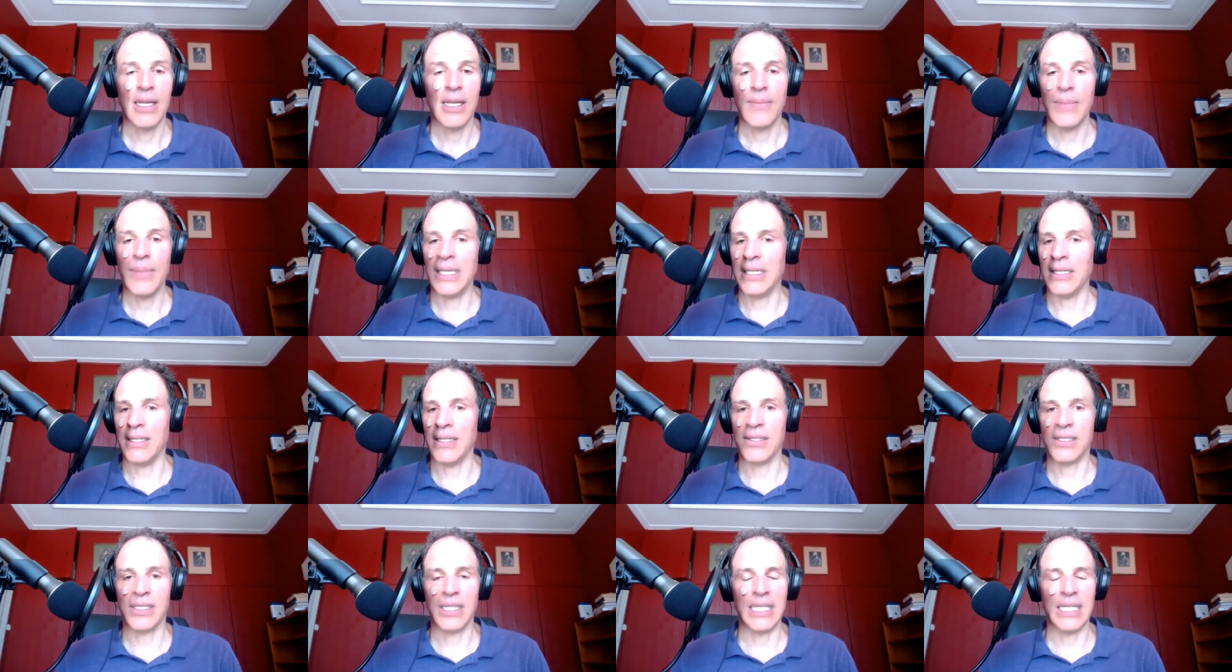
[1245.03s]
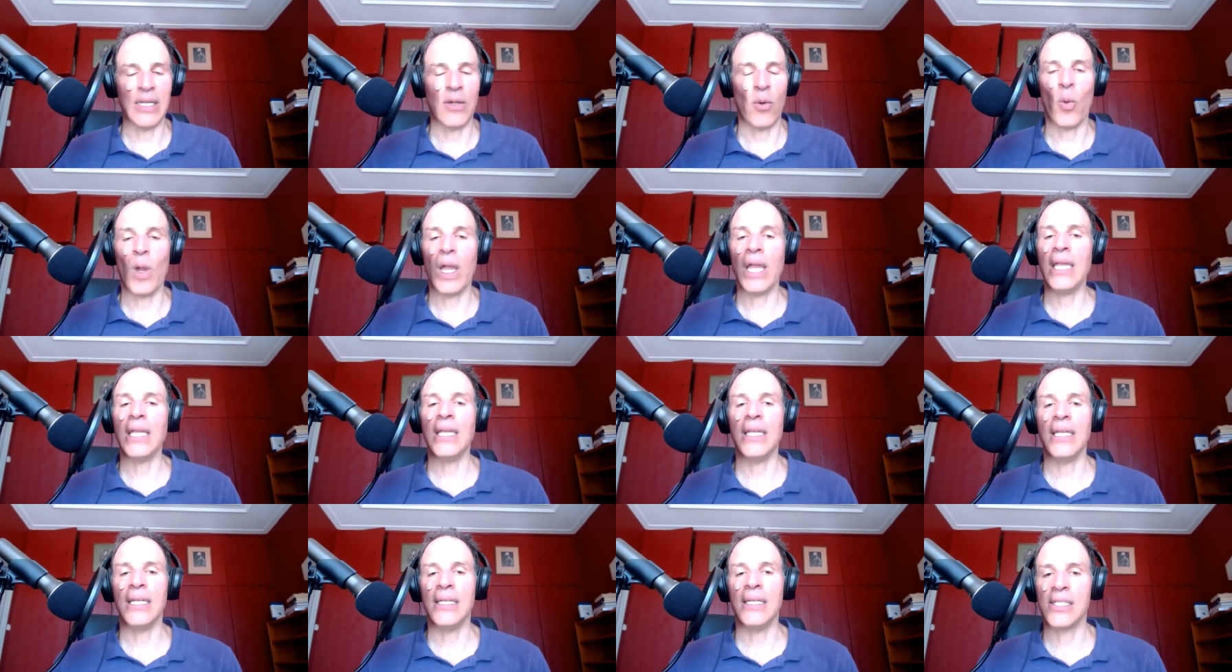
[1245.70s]
Because way
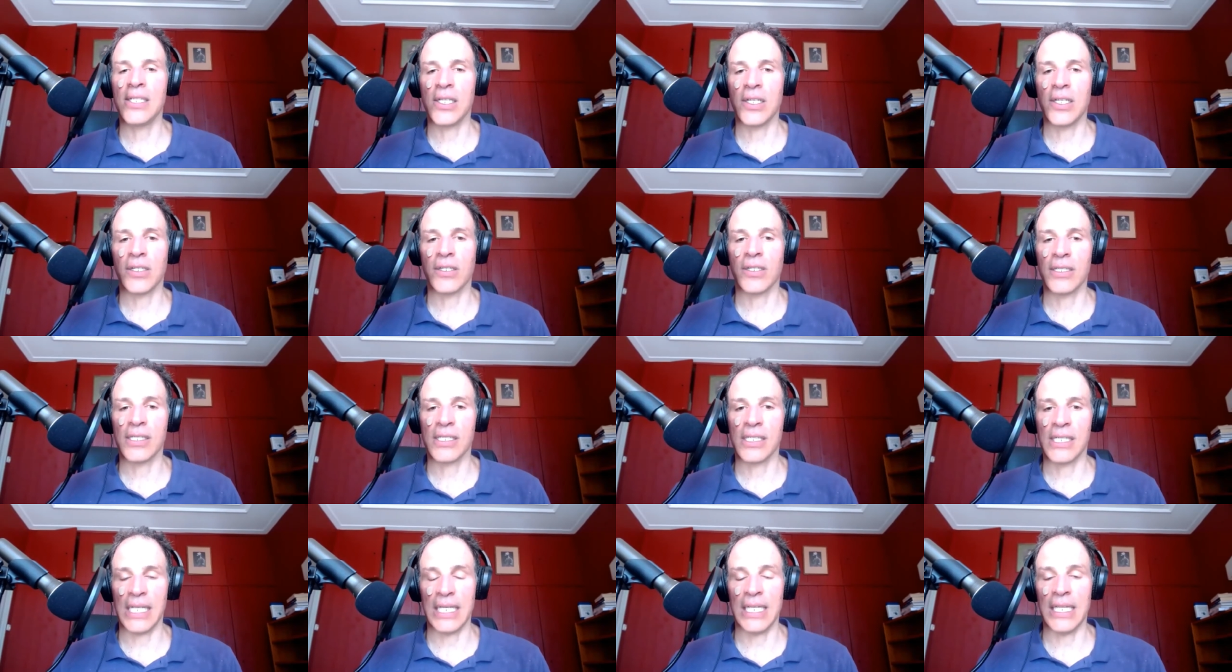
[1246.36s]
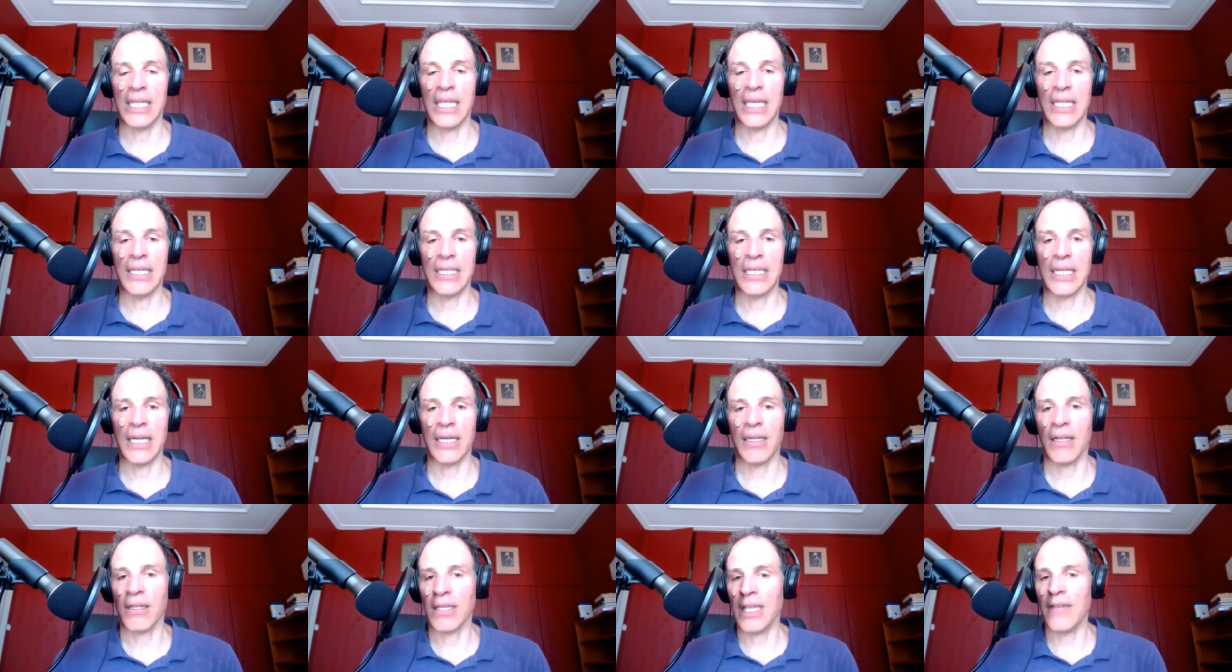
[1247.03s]
easier said than
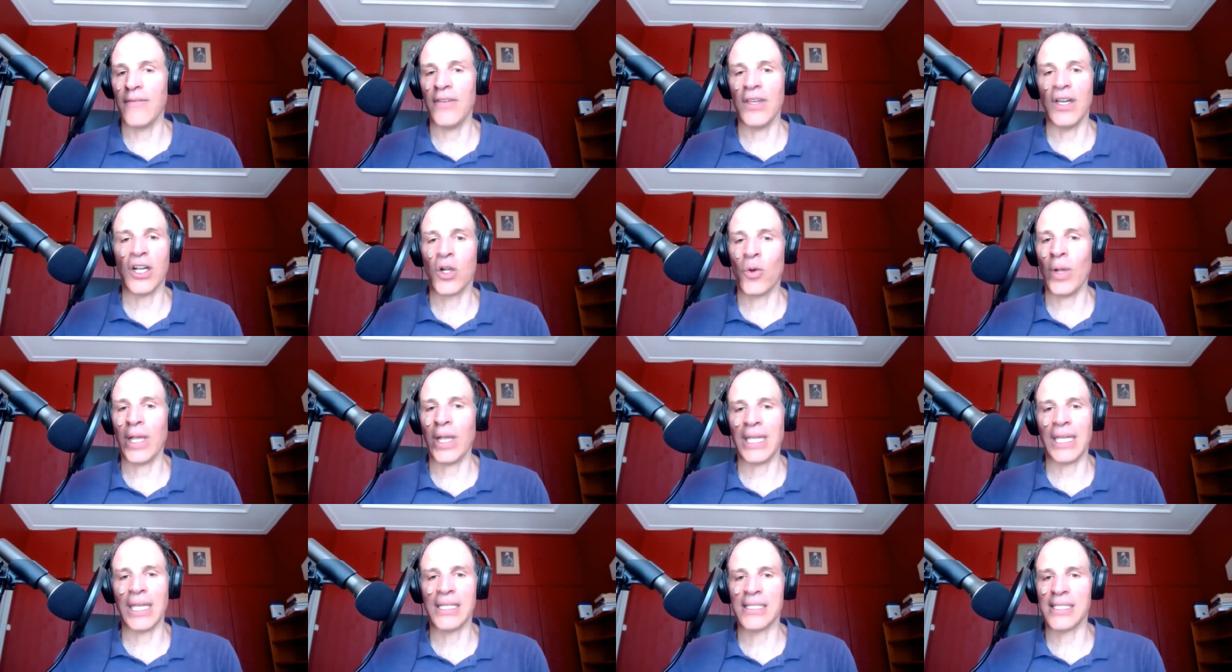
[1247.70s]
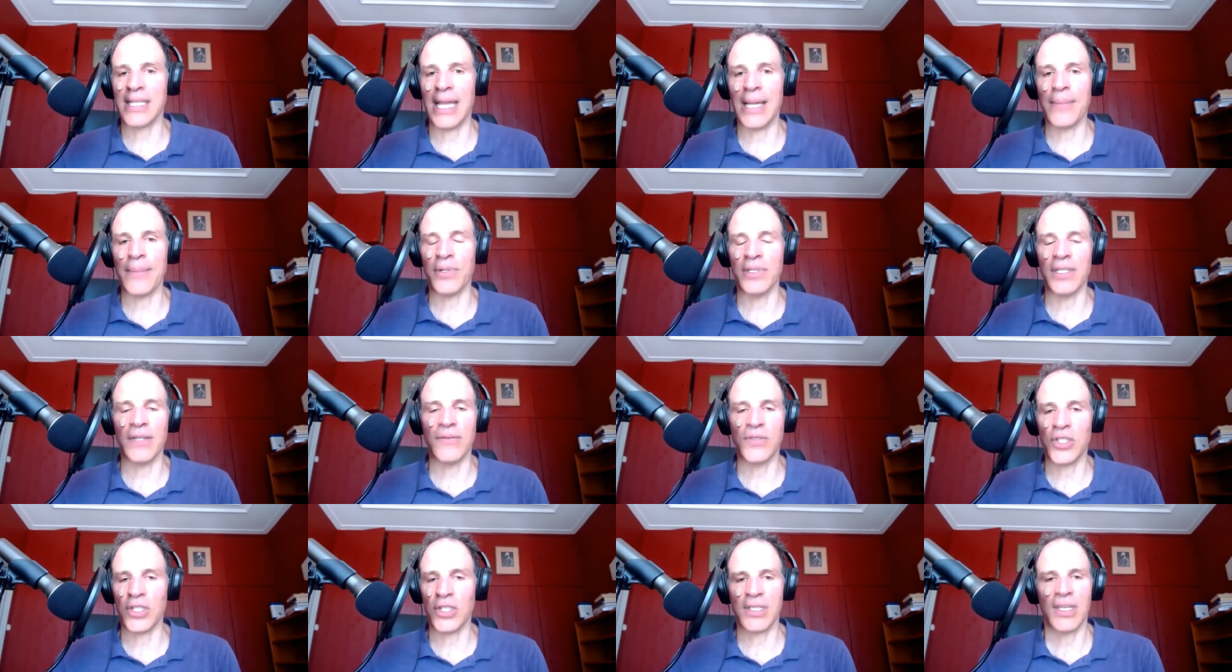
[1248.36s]
done. I'll give you a quick example
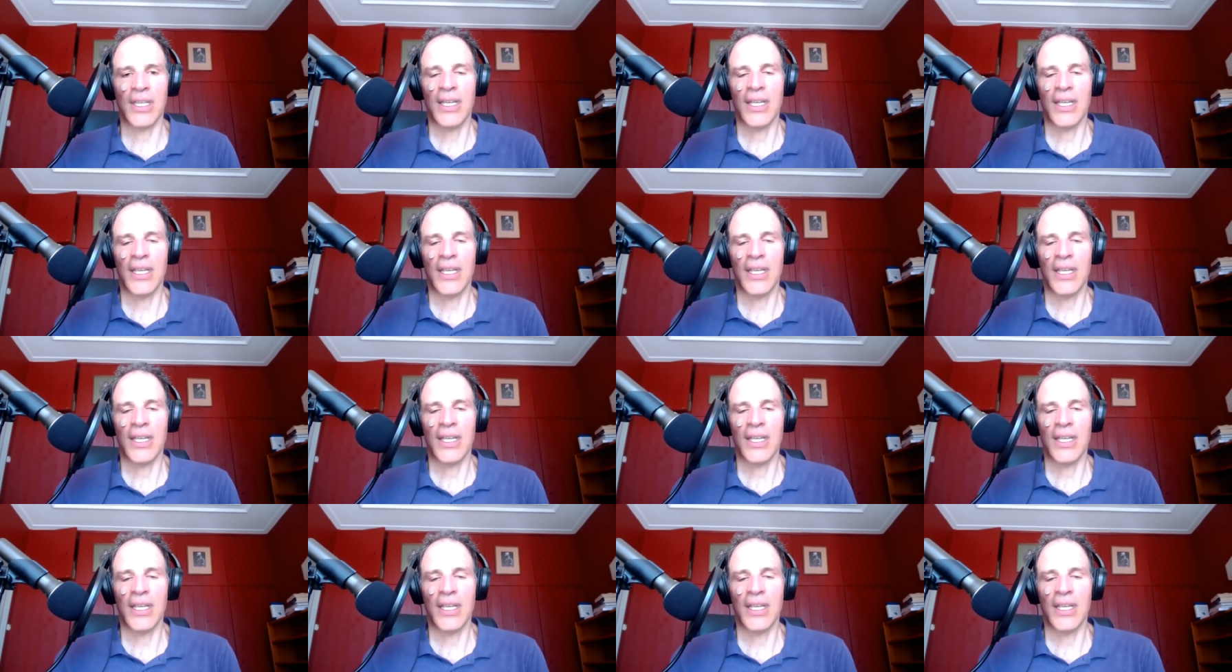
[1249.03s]
of just